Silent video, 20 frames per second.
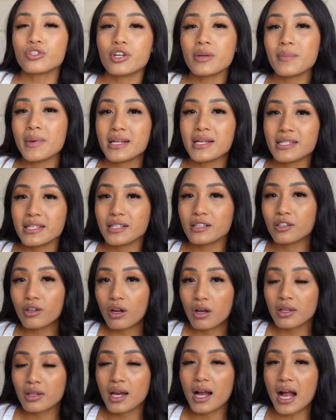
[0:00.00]
are basically
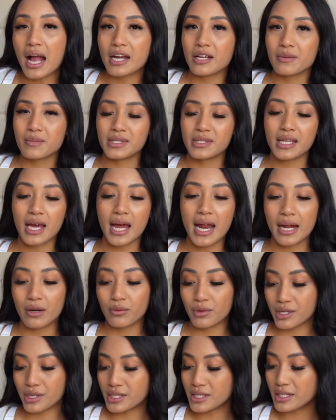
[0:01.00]
all the items that I
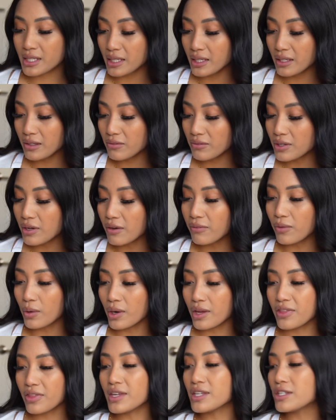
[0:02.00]
received
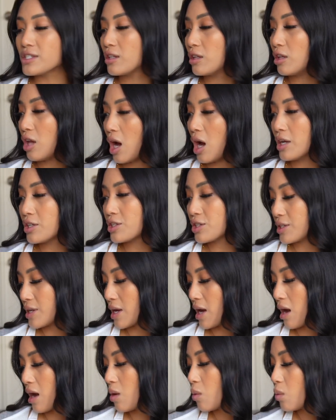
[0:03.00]
for this launch.
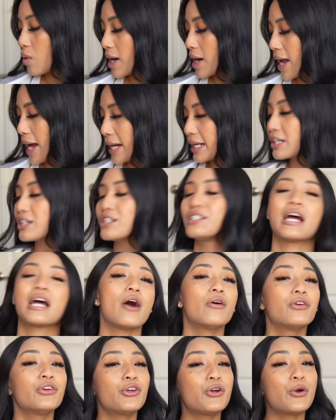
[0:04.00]
Now, what I could
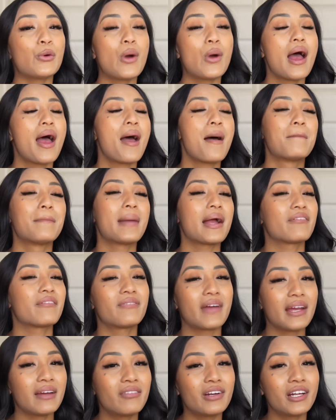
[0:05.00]
tell you, my
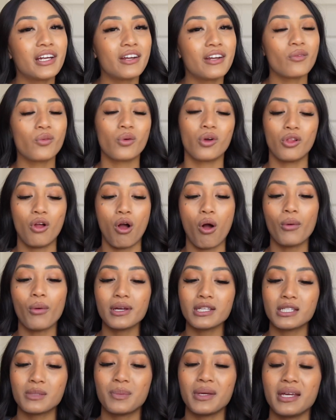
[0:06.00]
favorite will
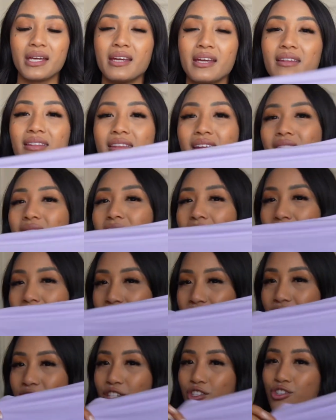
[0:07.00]
always be the
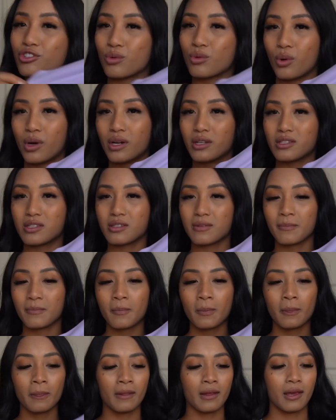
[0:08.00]
Legacy shorts
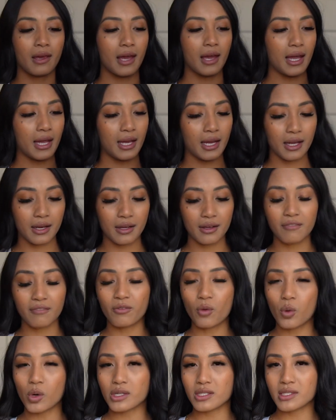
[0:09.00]
and of
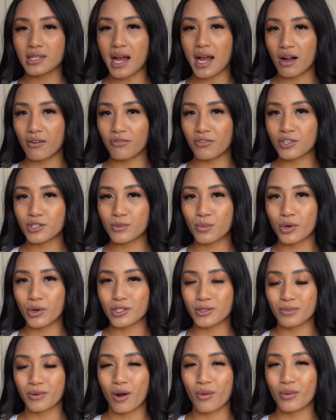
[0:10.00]
course the Alpha
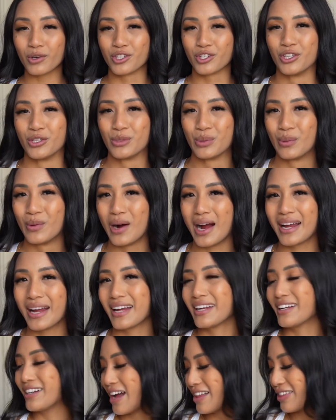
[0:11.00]
Sports Bra, which is why
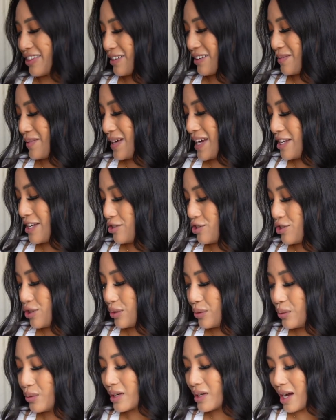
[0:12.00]
I got them in
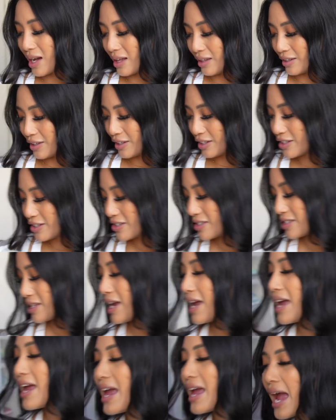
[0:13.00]
two colors.
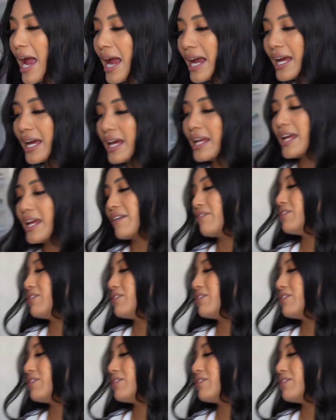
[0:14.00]
And